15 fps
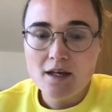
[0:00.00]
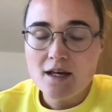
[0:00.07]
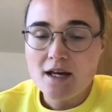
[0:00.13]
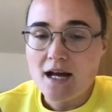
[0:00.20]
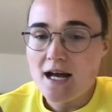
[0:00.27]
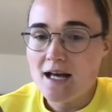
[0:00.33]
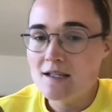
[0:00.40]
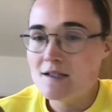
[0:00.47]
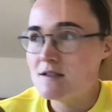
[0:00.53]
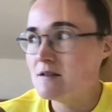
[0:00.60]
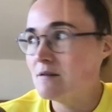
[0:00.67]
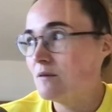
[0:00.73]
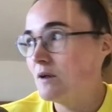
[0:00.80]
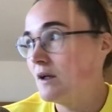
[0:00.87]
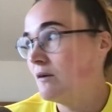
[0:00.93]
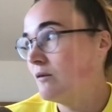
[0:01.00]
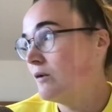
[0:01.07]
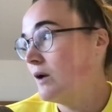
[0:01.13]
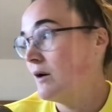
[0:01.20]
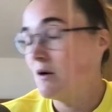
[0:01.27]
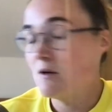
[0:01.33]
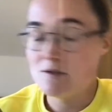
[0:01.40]
And
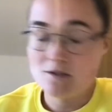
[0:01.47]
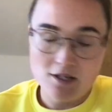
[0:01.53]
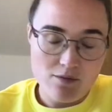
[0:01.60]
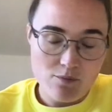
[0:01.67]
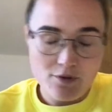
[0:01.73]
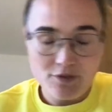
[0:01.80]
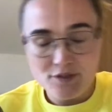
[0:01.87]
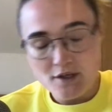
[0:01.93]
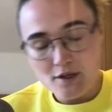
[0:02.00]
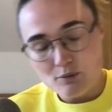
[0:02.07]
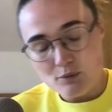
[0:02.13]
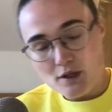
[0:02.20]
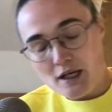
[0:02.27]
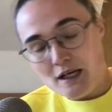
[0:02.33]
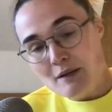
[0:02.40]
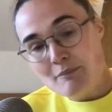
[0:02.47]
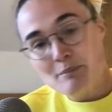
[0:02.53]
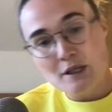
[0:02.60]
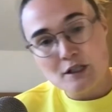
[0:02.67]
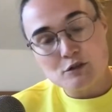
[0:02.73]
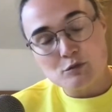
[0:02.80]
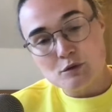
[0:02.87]
like I was saying with the
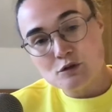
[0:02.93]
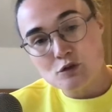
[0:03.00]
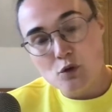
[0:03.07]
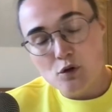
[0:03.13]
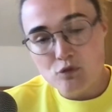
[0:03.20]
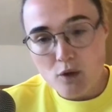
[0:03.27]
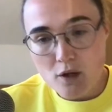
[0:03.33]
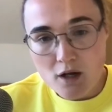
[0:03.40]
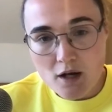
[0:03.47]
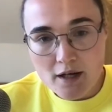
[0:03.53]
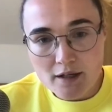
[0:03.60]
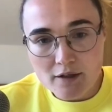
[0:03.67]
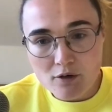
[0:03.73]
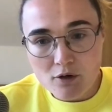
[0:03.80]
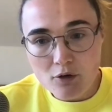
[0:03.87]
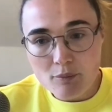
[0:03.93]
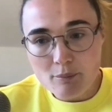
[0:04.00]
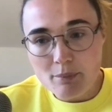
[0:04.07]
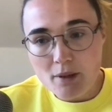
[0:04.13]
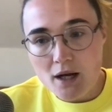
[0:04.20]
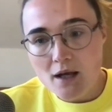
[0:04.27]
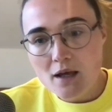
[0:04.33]
Olympics, we're sort of reliant on,
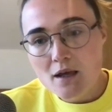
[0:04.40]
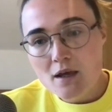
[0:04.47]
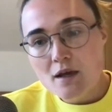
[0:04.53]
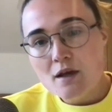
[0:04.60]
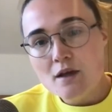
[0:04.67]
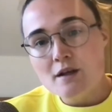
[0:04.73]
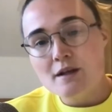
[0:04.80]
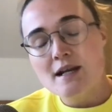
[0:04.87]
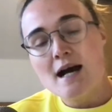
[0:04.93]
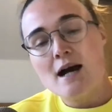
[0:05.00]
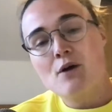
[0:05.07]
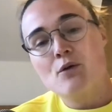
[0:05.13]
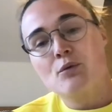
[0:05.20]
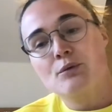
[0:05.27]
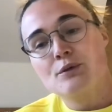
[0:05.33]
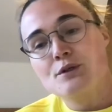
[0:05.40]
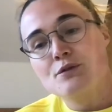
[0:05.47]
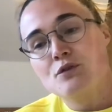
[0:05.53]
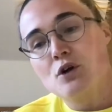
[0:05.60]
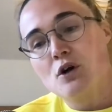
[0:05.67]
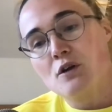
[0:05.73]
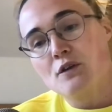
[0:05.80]
but now
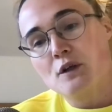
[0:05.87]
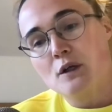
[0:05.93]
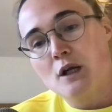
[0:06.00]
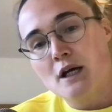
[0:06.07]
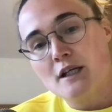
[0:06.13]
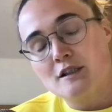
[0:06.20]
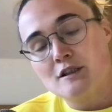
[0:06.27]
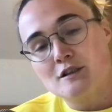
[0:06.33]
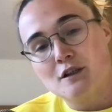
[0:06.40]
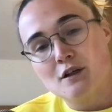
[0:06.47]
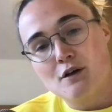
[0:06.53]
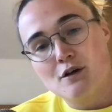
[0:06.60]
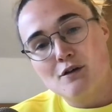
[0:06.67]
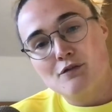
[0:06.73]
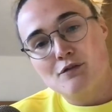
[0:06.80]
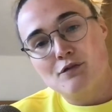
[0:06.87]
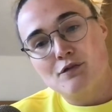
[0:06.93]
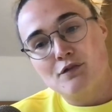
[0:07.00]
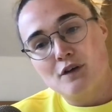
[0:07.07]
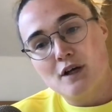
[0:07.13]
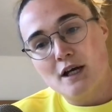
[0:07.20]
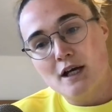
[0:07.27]
you've got the likes
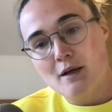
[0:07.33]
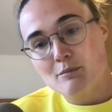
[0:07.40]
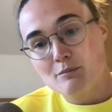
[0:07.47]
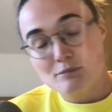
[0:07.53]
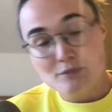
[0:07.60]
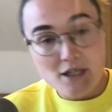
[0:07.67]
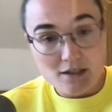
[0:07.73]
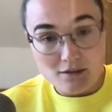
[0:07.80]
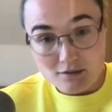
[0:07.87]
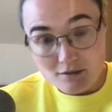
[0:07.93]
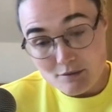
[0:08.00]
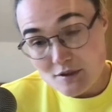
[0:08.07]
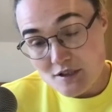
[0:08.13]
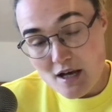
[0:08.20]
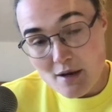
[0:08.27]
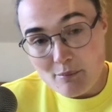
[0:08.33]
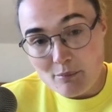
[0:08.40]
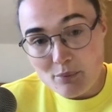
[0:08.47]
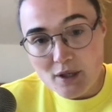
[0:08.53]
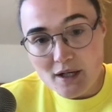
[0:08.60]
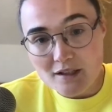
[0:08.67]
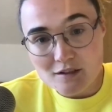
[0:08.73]
of like Sam
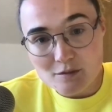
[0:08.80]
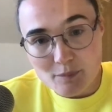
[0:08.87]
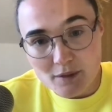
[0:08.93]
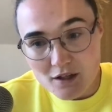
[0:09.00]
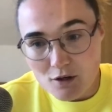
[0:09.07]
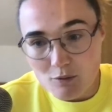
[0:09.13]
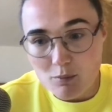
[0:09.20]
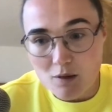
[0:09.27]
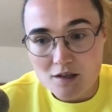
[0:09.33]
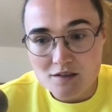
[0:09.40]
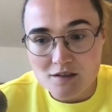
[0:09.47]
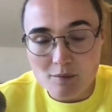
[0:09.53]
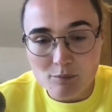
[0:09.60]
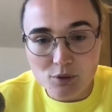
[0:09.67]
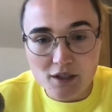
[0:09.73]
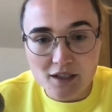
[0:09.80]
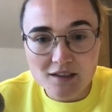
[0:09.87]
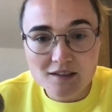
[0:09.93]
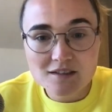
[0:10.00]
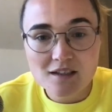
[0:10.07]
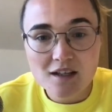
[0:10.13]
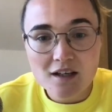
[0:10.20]
Briggs, big old bicep
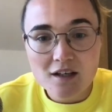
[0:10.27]
Briggs.